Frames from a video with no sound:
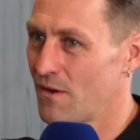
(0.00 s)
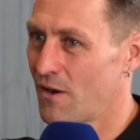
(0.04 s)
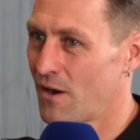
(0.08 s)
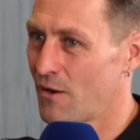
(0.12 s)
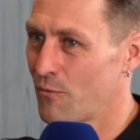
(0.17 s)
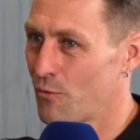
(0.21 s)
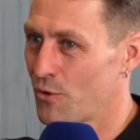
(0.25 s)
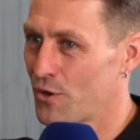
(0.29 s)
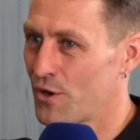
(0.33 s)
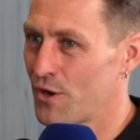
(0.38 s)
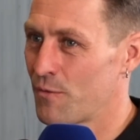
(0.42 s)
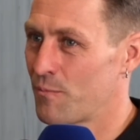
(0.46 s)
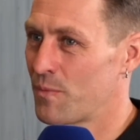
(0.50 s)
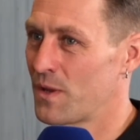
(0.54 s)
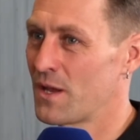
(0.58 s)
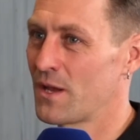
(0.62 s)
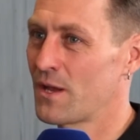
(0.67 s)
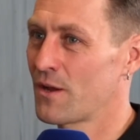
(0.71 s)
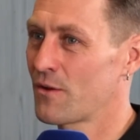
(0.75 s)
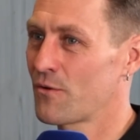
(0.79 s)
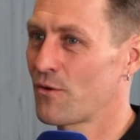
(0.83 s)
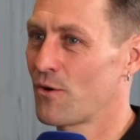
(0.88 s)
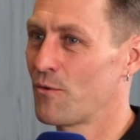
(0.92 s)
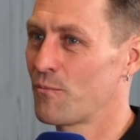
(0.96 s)
I wanted to be
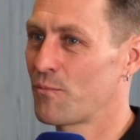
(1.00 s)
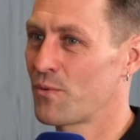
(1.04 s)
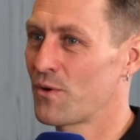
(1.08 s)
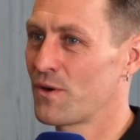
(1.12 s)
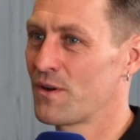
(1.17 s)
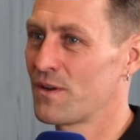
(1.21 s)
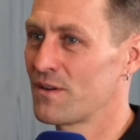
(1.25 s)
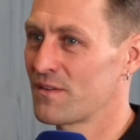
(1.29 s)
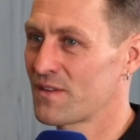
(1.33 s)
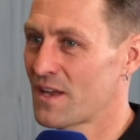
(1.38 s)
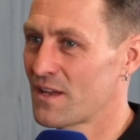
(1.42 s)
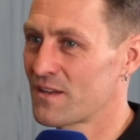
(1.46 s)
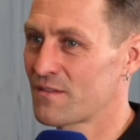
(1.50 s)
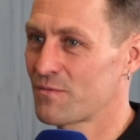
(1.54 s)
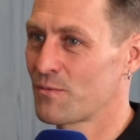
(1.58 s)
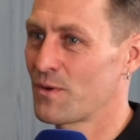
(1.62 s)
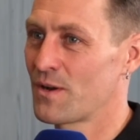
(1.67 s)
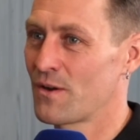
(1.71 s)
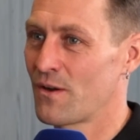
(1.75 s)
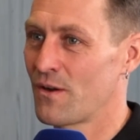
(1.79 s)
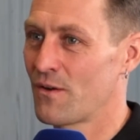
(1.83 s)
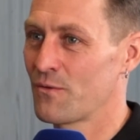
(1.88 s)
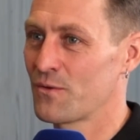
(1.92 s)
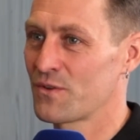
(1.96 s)
in Grand Prix. That's
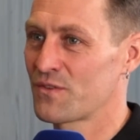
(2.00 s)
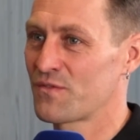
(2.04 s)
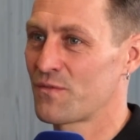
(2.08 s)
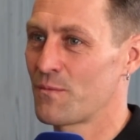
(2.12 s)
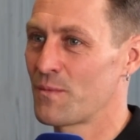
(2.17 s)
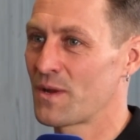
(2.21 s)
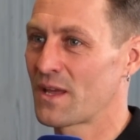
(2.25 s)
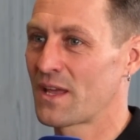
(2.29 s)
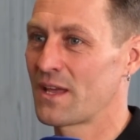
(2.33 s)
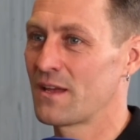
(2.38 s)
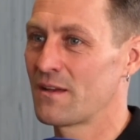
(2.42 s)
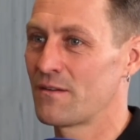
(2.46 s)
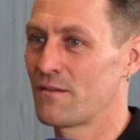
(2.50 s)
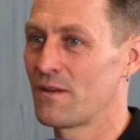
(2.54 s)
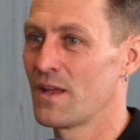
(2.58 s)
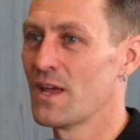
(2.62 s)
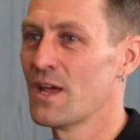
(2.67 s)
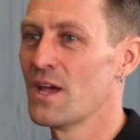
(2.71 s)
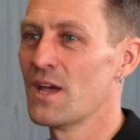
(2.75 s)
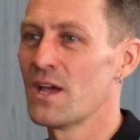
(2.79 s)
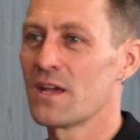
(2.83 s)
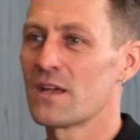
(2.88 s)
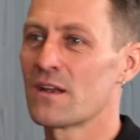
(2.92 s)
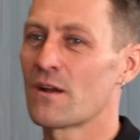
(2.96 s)
where I was from a kid.
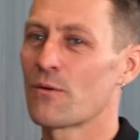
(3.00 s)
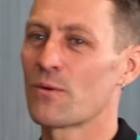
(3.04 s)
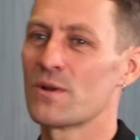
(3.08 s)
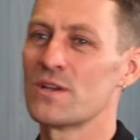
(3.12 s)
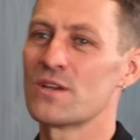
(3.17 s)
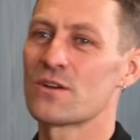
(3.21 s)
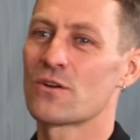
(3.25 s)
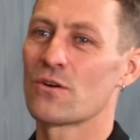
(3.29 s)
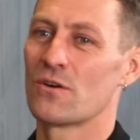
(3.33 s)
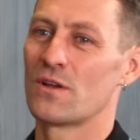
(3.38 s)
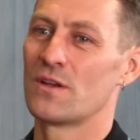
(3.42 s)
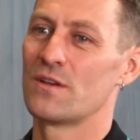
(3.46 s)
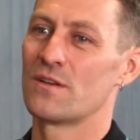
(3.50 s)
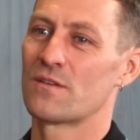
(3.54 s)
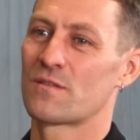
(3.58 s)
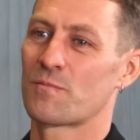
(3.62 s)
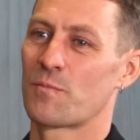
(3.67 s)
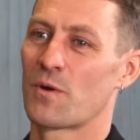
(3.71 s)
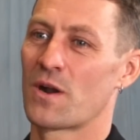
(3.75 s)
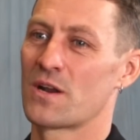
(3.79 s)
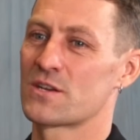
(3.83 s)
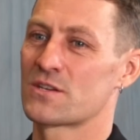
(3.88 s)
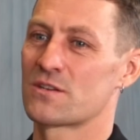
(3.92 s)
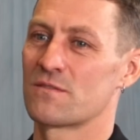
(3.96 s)
You know, when you got
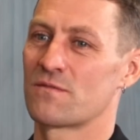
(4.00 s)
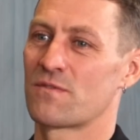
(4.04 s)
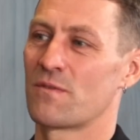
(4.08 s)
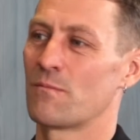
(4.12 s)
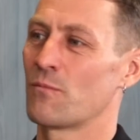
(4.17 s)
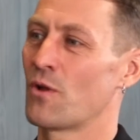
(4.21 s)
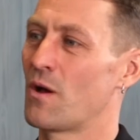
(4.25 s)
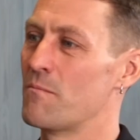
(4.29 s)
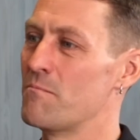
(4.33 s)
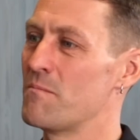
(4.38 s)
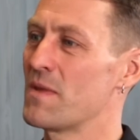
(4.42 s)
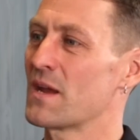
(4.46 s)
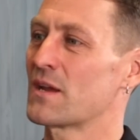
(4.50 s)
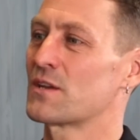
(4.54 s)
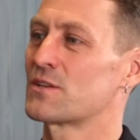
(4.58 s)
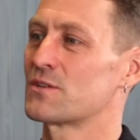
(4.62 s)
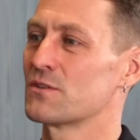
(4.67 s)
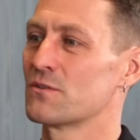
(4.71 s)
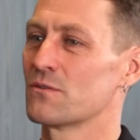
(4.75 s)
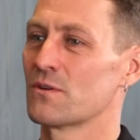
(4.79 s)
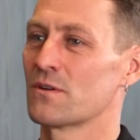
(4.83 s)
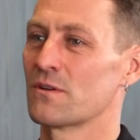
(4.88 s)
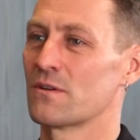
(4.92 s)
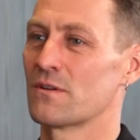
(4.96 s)
inspiration from like Mick
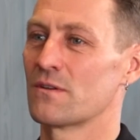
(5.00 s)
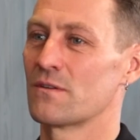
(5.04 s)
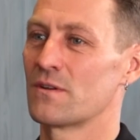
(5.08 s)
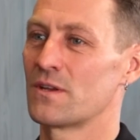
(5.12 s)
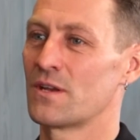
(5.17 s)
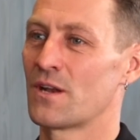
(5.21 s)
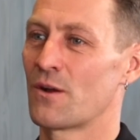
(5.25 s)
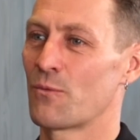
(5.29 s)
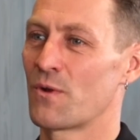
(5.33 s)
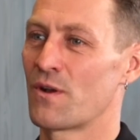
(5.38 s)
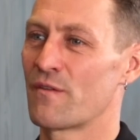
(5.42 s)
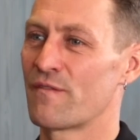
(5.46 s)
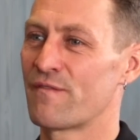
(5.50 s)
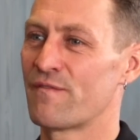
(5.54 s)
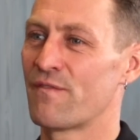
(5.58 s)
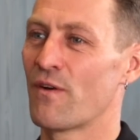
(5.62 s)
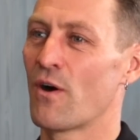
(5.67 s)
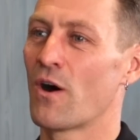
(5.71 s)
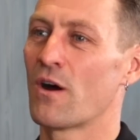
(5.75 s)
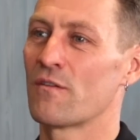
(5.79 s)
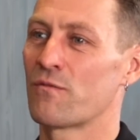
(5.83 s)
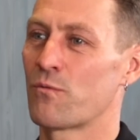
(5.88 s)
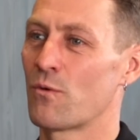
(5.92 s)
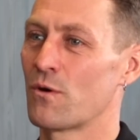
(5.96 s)
Doohan, you know, winning
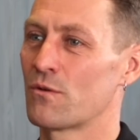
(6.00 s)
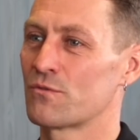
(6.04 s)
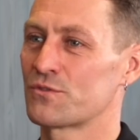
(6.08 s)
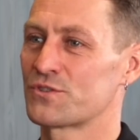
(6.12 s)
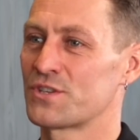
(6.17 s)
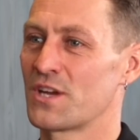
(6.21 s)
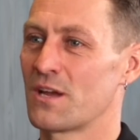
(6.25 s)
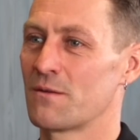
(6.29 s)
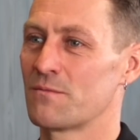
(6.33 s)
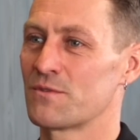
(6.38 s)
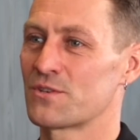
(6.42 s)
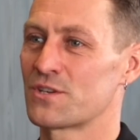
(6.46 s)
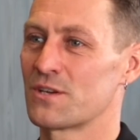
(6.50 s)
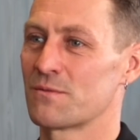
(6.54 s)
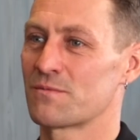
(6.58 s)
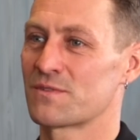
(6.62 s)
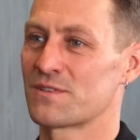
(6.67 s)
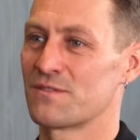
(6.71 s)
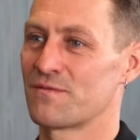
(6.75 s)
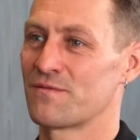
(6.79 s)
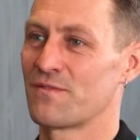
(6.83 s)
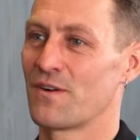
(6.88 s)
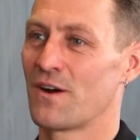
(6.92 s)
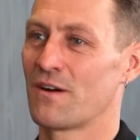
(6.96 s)
5 World Championships
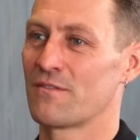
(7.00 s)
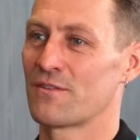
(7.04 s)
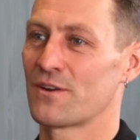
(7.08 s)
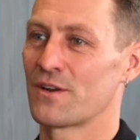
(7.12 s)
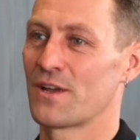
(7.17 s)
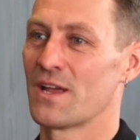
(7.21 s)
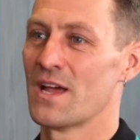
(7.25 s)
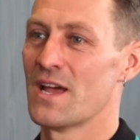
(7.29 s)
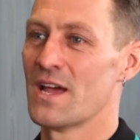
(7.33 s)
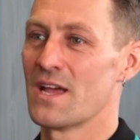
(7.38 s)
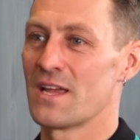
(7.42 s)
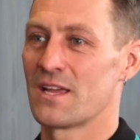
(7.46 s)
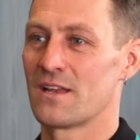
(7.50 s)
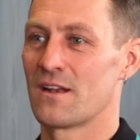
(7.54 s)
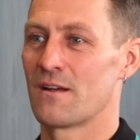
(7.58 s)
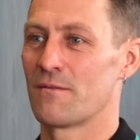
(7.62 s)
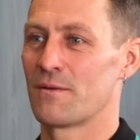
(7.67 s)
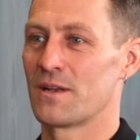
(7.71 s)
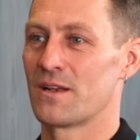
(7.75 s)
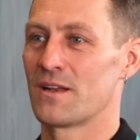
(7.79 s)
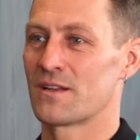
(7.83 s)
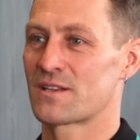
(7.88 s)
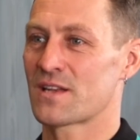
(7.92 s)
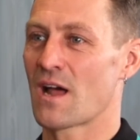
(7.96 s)
in 500. You know, I
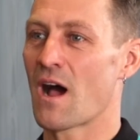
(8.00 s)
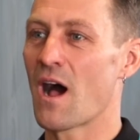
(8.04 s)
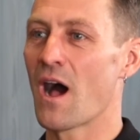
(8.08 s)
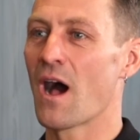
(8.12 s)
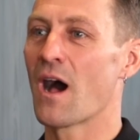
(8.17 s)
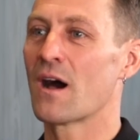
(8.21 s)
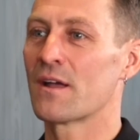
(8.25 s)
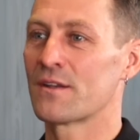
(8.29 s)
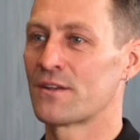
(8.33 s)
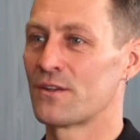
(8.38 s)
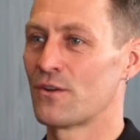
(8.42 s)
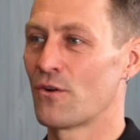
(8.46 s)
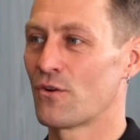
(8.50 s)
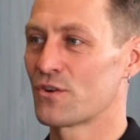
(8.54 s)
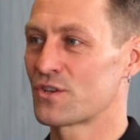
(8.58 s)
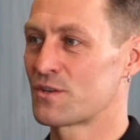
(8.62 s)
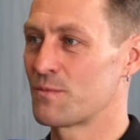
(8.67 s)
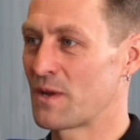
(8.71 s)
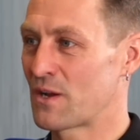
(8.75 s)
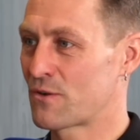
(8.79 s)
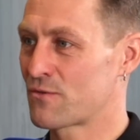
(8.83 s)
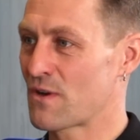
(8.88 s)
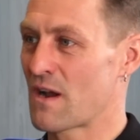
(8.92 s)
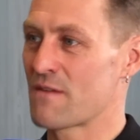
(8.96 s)
mean, it's hard not to
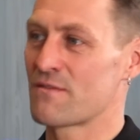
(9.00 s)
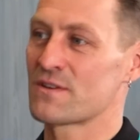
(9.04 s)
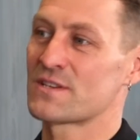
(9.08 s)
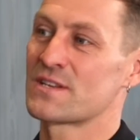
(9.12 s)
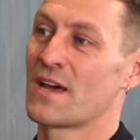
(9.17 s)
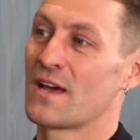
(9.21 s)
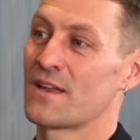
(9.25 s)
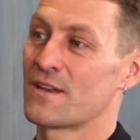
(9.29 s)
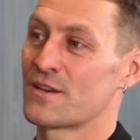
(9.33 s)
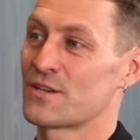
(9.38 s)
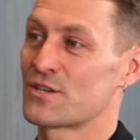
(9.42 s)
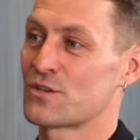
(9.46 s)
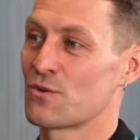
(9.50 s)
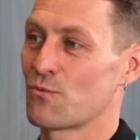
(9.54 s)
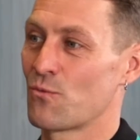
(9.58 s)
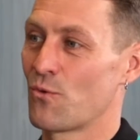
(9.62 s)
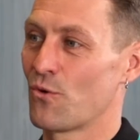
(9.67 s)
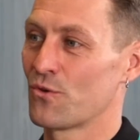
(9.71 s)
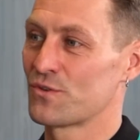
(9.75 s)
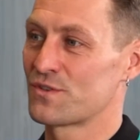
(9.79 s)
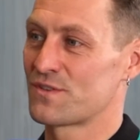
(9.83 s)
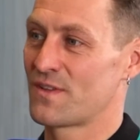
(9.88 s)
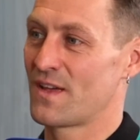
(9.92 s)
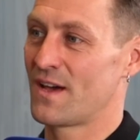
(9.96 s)
be gravitated
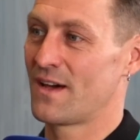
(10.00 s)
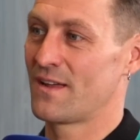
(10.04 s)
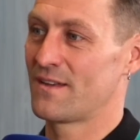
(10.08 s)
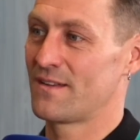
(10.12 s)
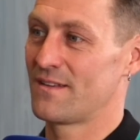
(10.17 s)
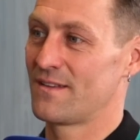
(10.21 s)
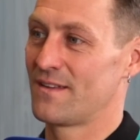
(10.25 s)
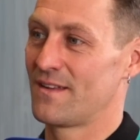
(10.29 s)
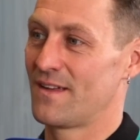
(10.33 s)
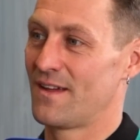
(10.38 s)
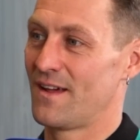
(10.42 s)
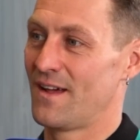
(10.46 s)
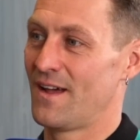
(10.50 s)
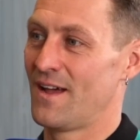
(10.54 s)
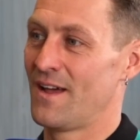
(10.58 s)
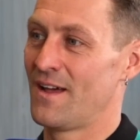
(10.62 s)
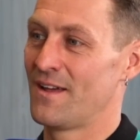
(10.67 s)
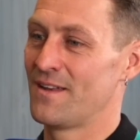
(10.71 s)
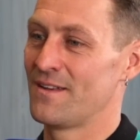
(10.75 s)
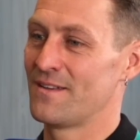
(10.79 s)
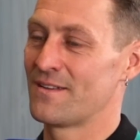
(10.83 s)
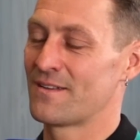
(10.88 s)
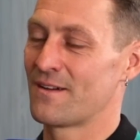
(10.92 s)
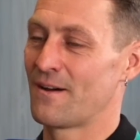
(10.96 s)
towards that.
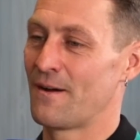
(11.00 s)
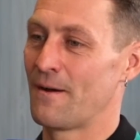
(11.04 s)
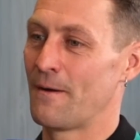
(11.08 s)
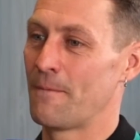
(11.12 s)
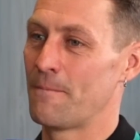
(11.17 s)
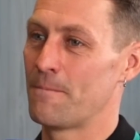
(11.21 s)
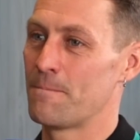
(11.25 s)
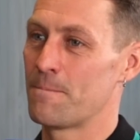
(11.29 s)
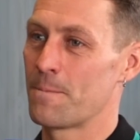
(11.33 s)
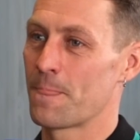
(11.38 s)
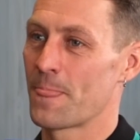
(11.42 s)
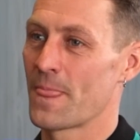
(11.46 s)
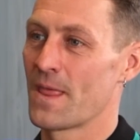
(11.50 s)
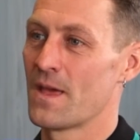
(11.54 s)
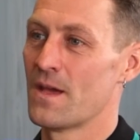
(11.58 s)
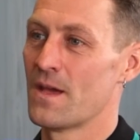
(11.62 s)
And